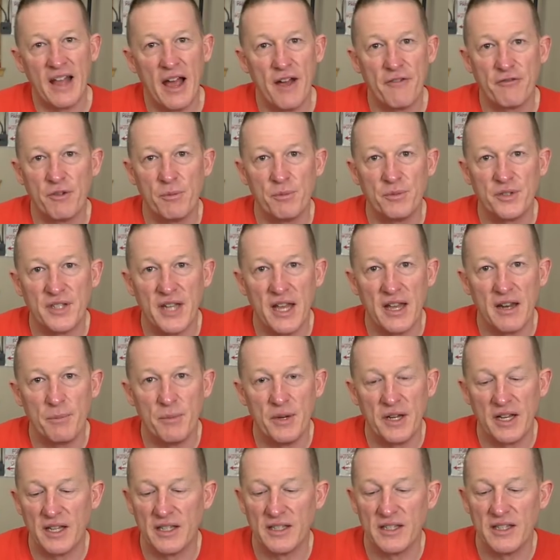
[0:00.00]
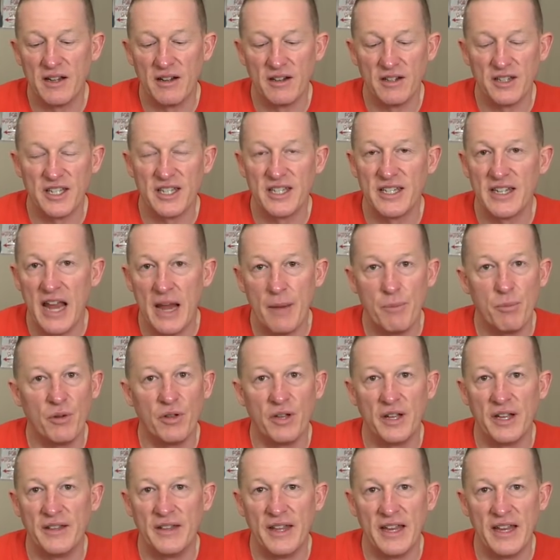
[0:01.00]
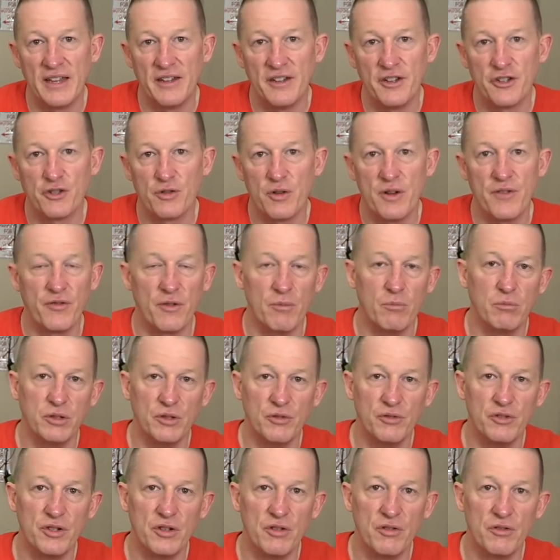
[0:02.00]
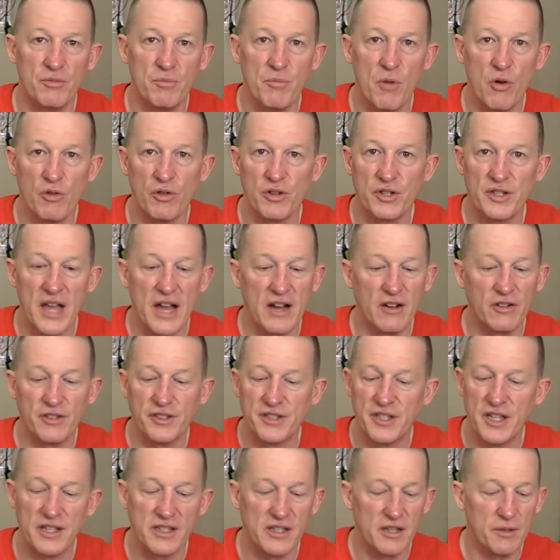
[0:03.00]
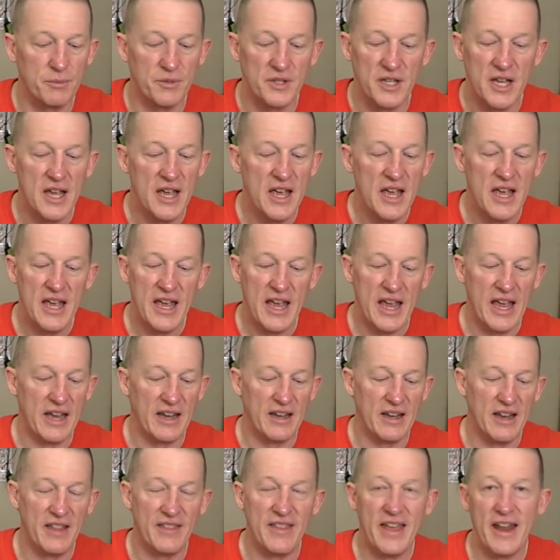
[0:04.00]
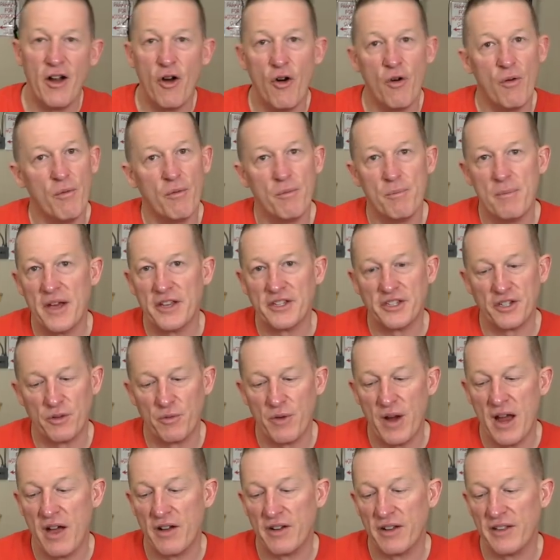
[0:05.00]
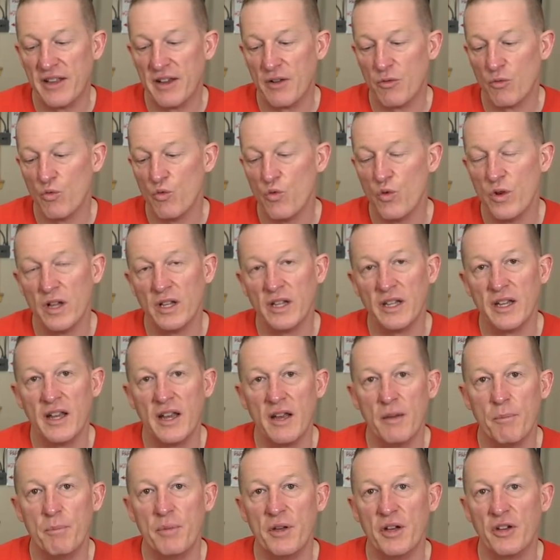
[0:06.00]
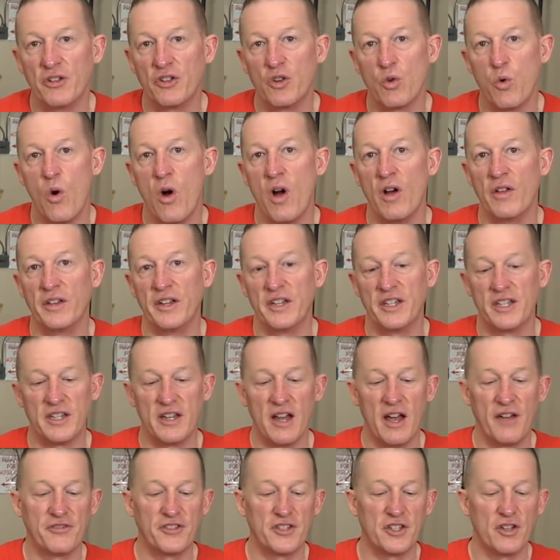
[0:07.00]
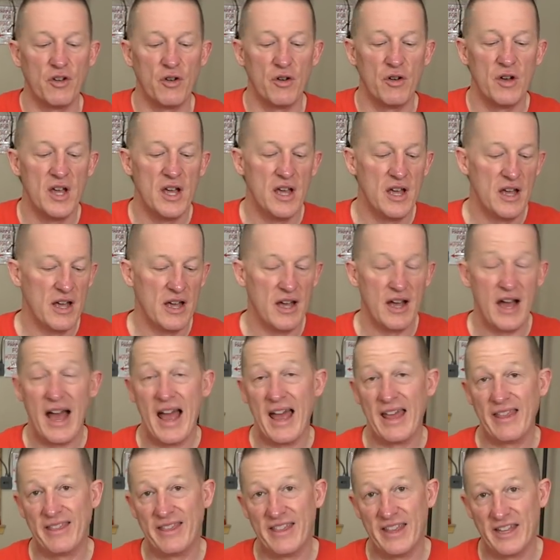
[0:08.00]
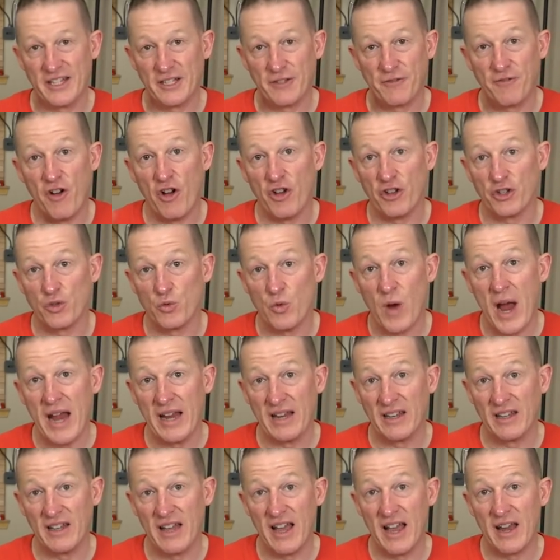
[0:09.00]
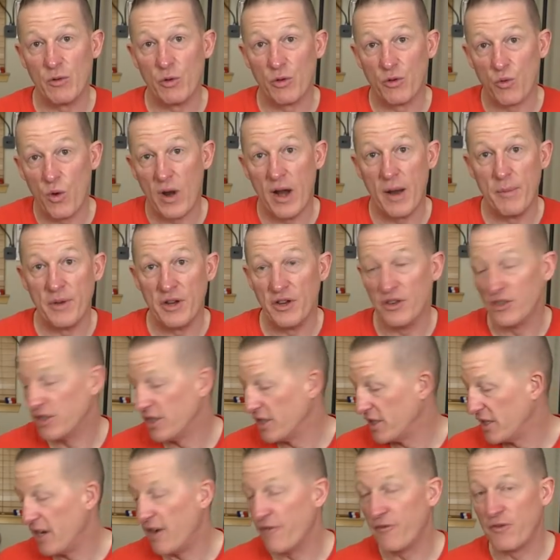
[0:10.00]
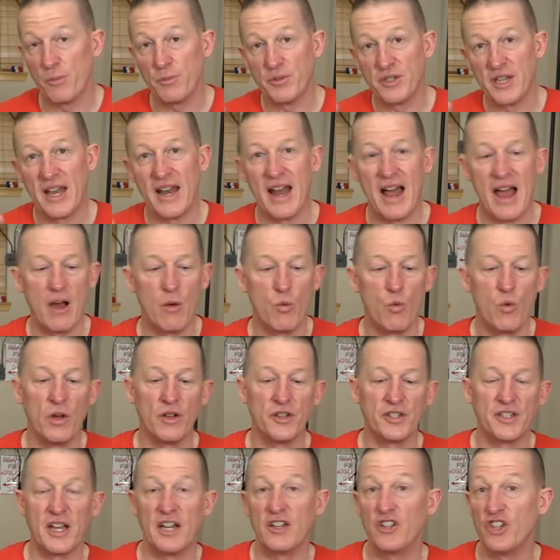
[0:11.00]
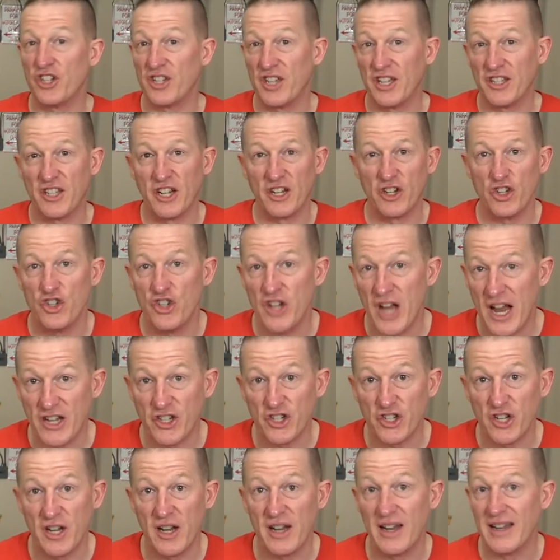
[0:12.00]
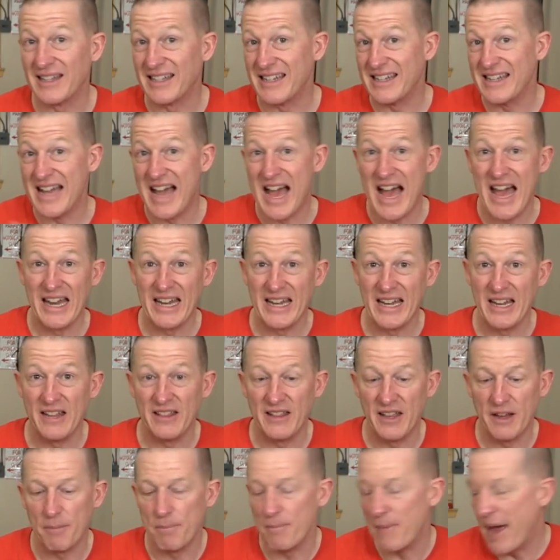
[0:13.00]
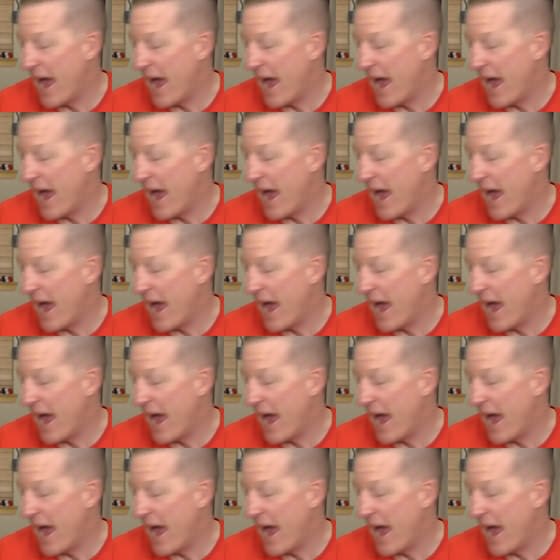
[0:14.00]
that from Sena because they're a staple in the industry for Bluetooth motorcycle systems, and uh, they don't mess around and they really build quality stuff. So uh, this falls right in line with what I'm used to seeing from Sena. I will say just a suggestion, and it's not anything